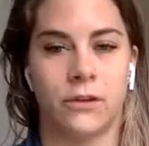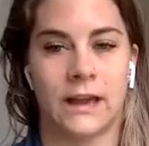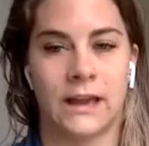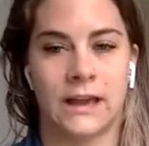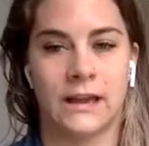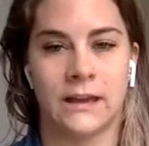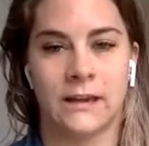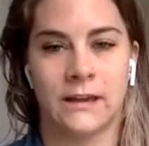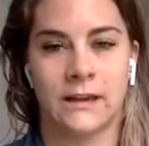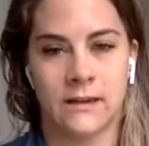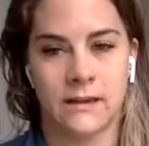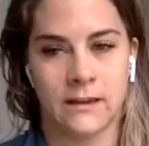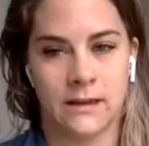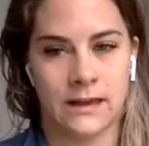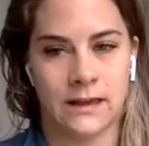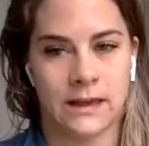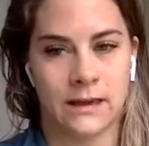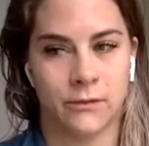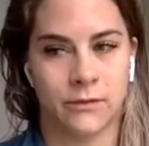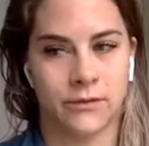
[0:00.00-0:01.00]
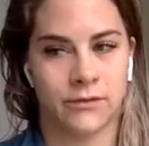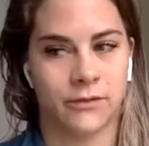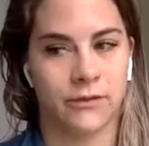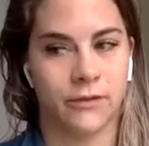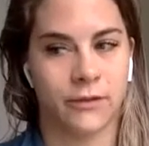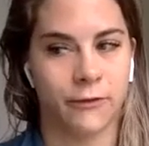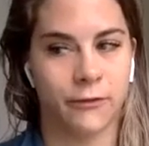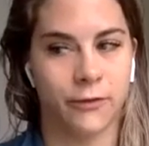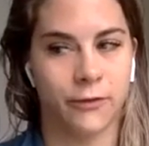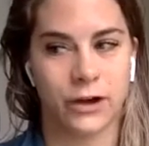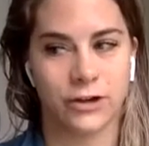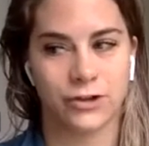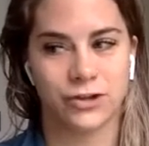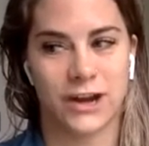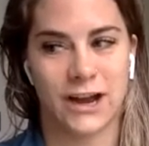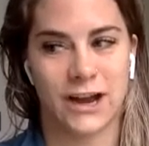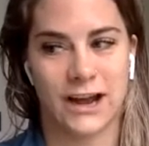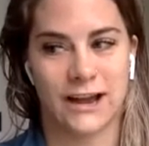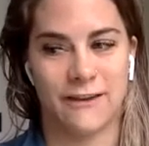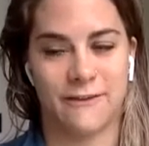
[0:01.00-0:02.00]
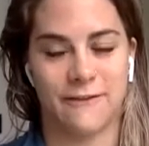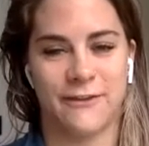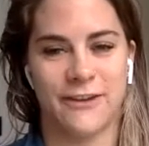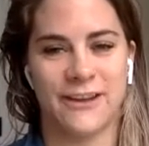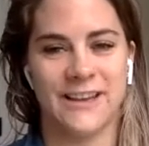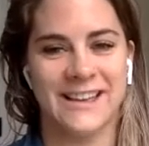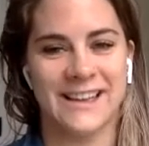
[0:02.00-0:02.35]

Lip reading: Like it was a far drive.